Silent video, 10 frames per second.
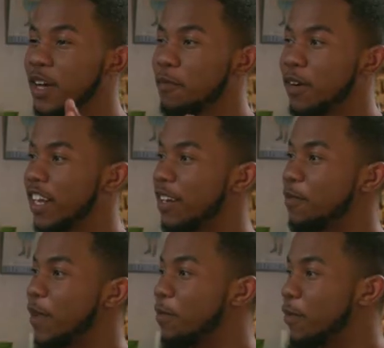But then
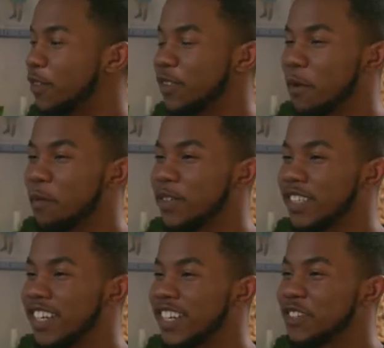people were stopping me
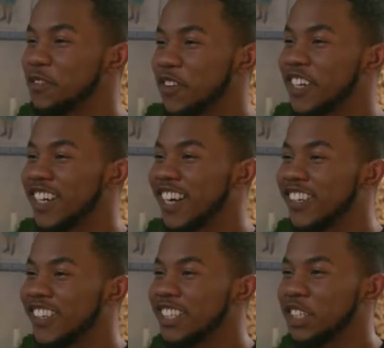saying, there's a funny guy
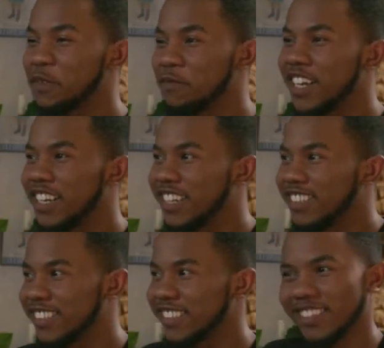or there's a comedian. I was
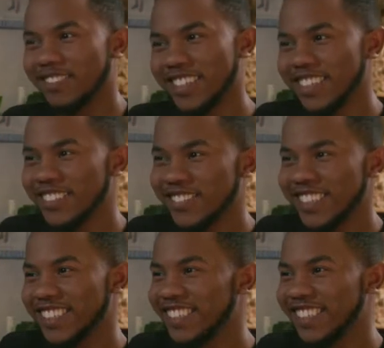thinking, I'm not a
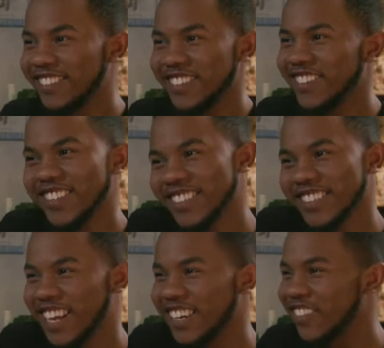comedian, I've never done
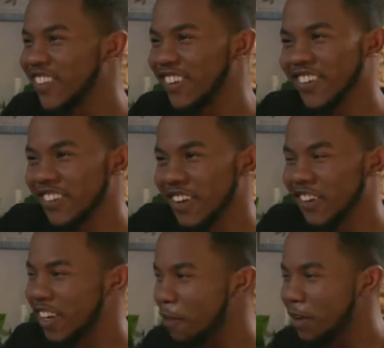stand-up, I'm